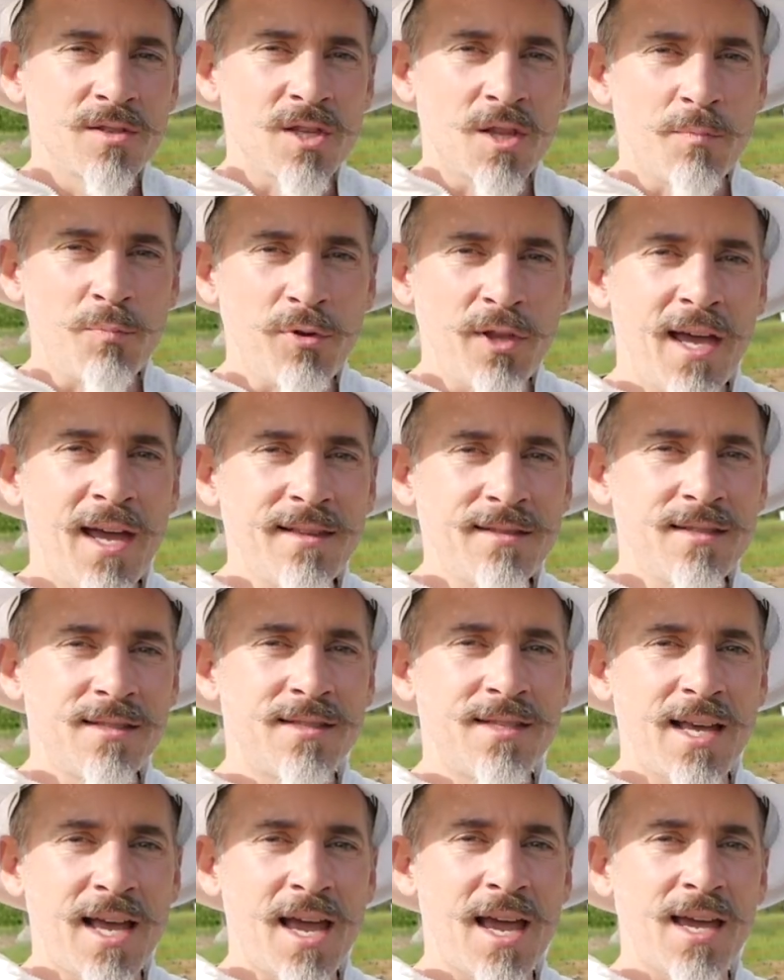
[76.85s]
So the plan
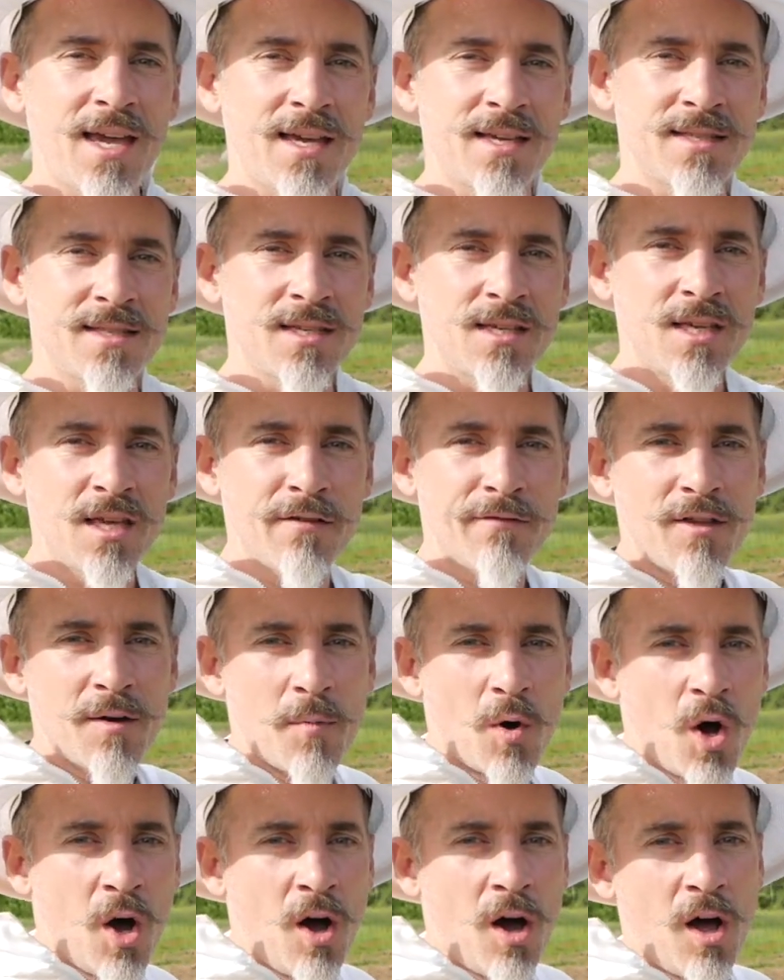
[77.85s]
today is to give
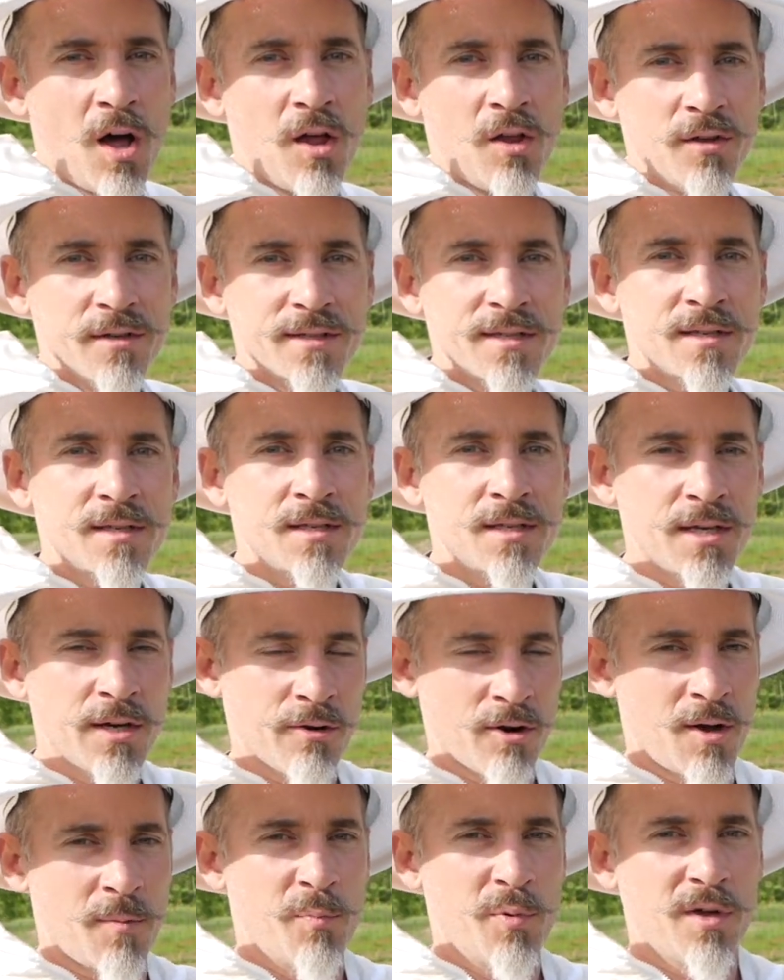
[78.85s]
them all
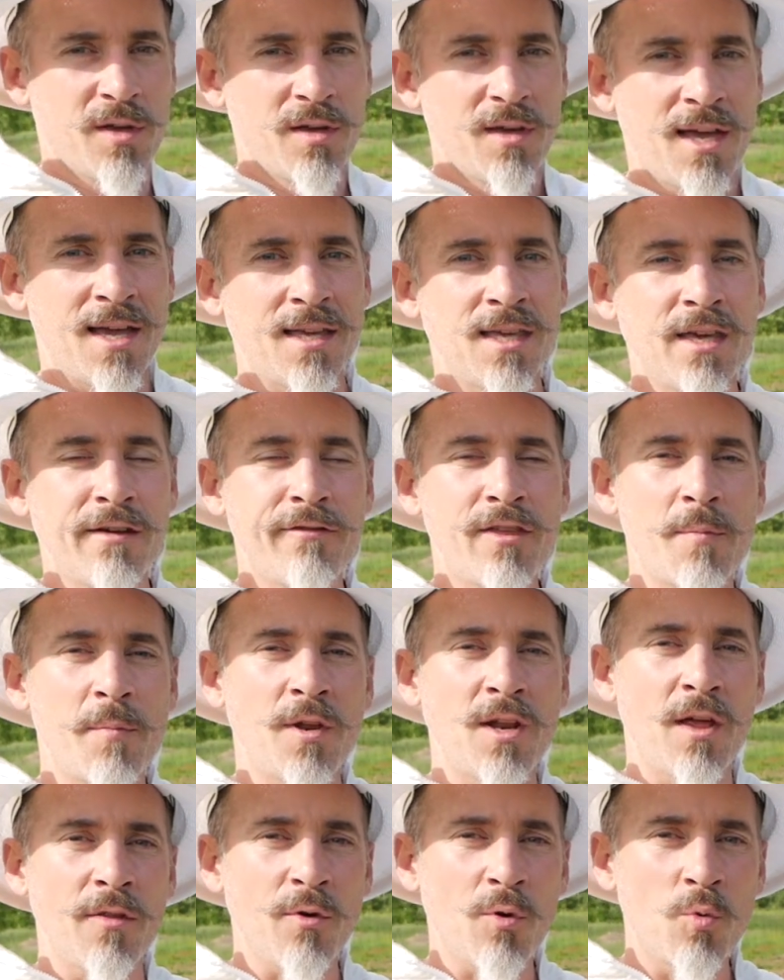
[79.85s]
syrup and give them
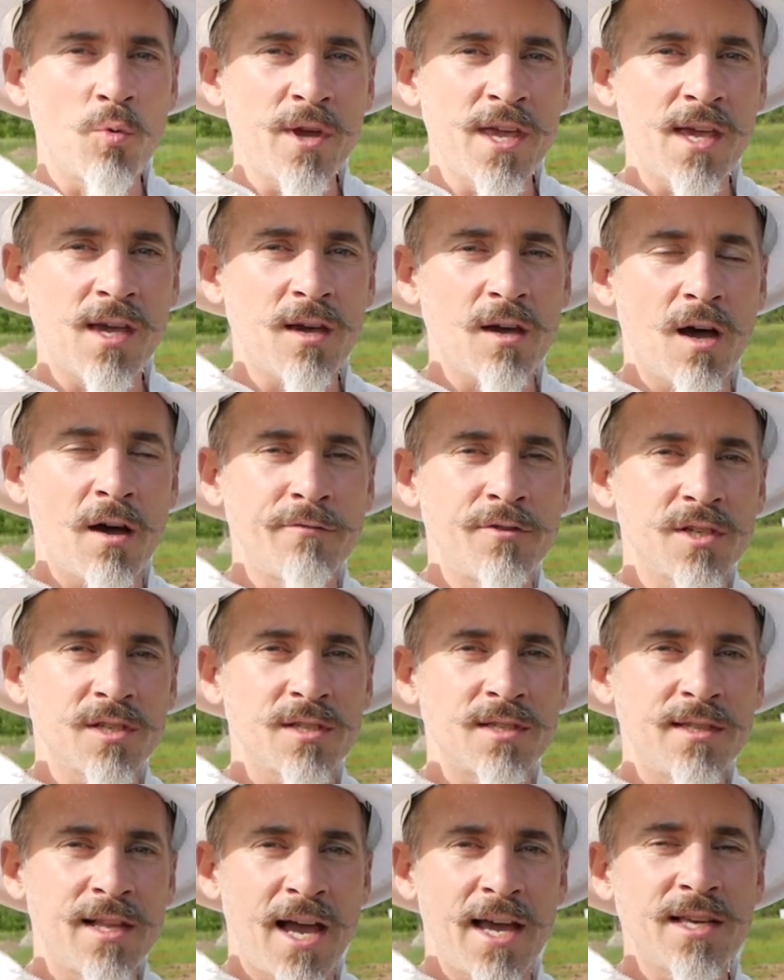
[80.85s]
another week of
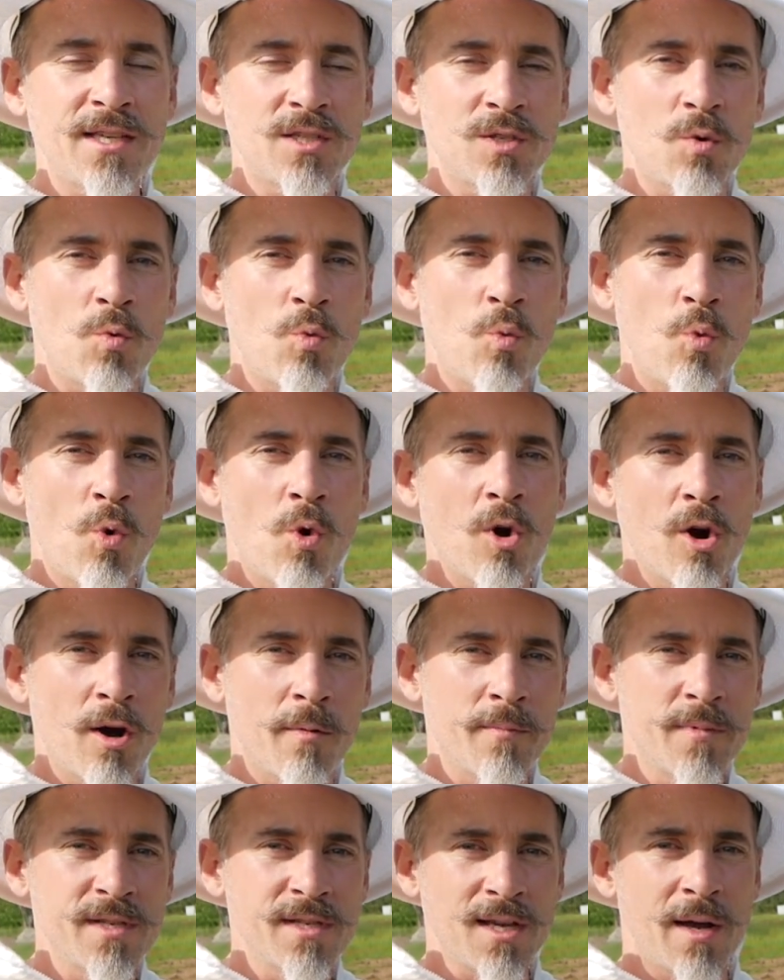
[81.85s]
just nice,
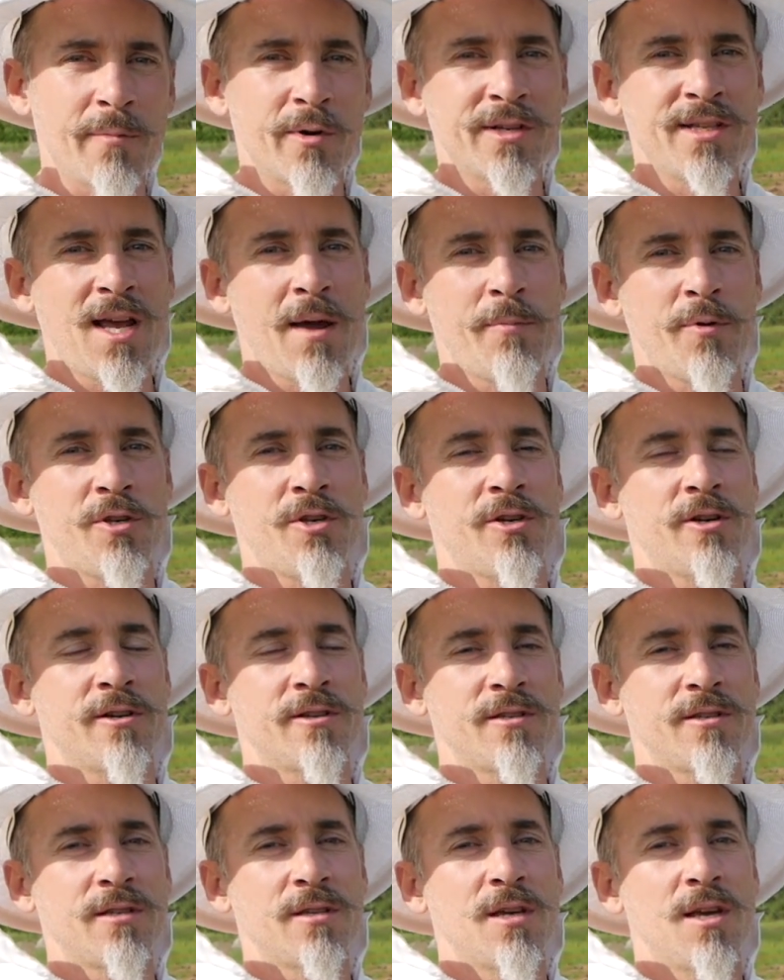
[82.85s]
warm summer
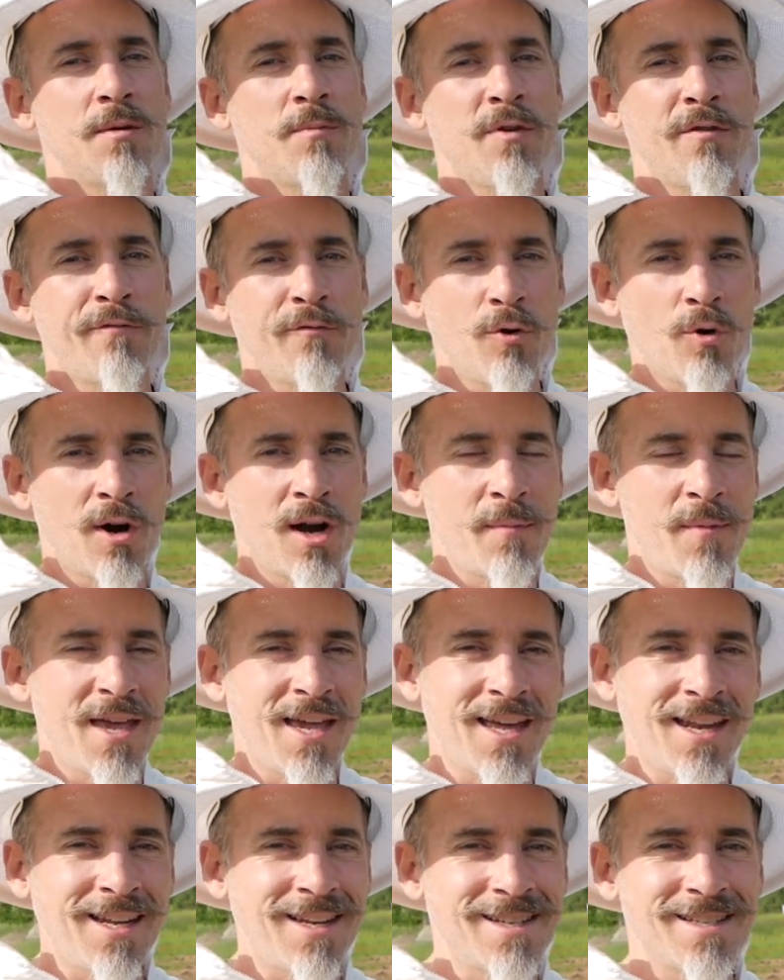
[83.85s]
temperatures before I
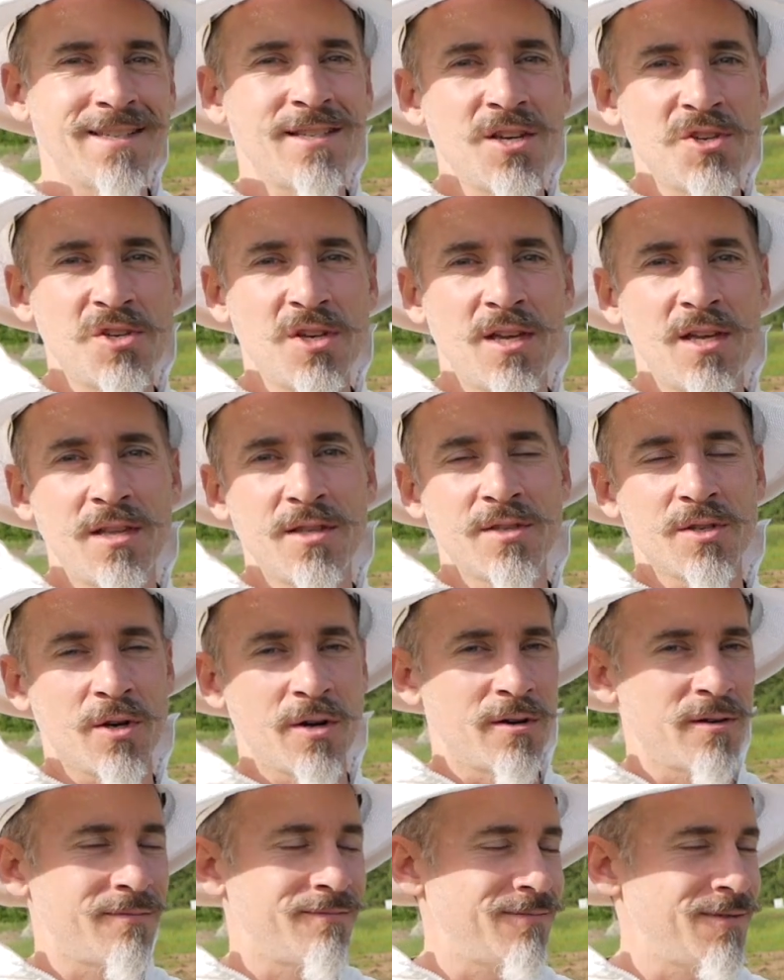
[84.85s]
make any decisions
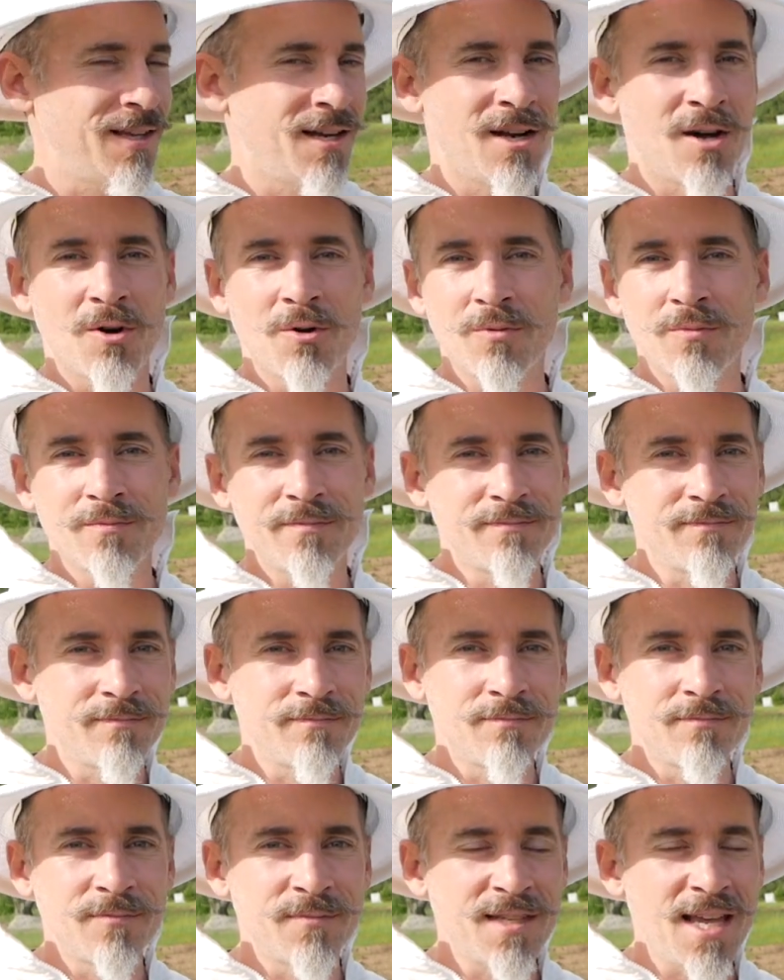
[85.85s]
or, you know,
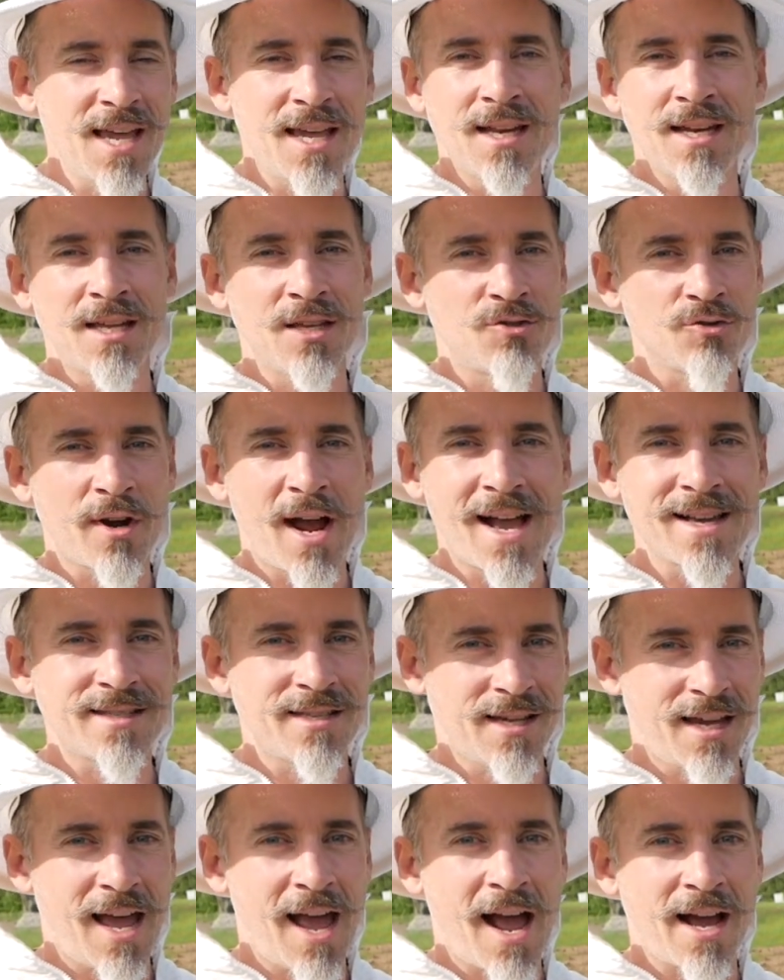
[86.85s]
take any
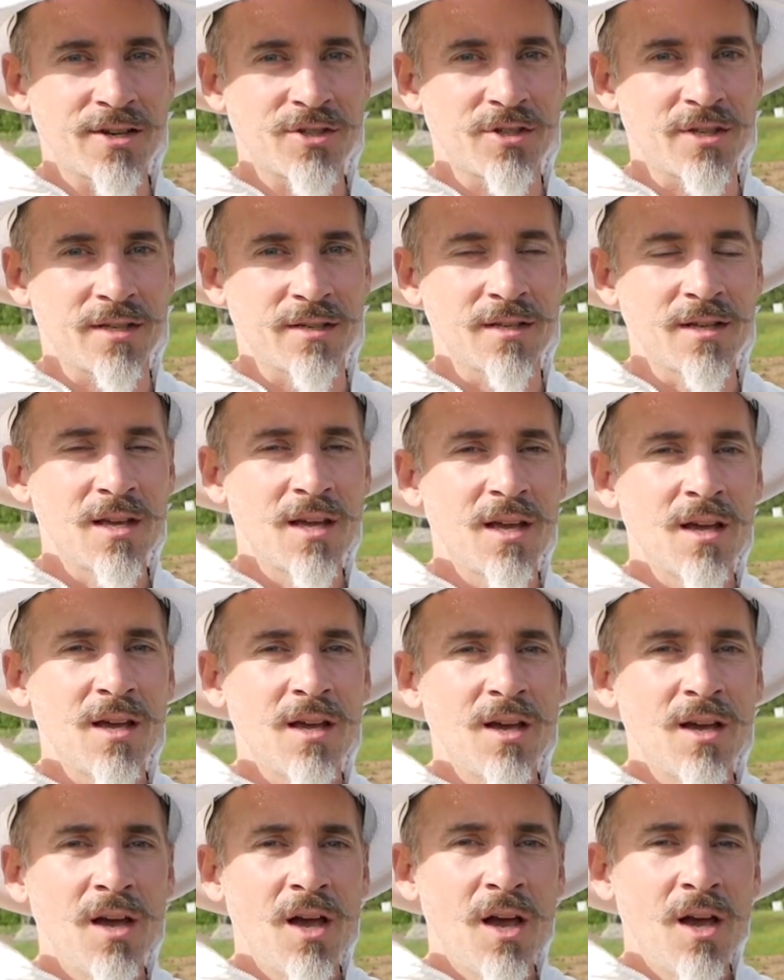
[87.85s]
drastic action.
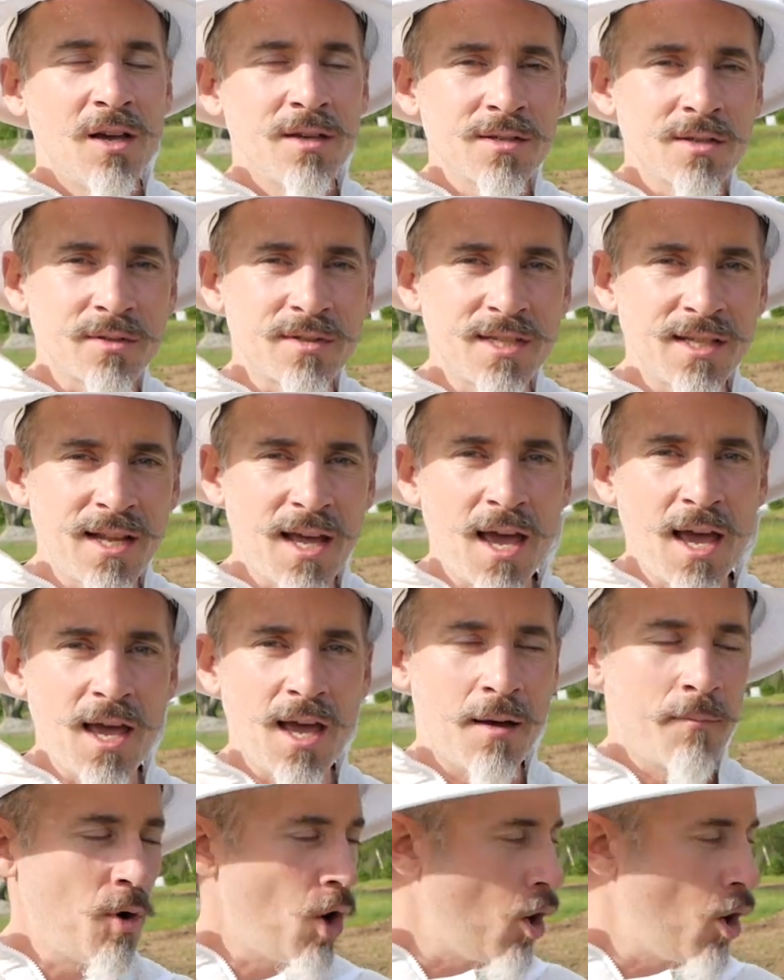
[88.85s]
So today I'm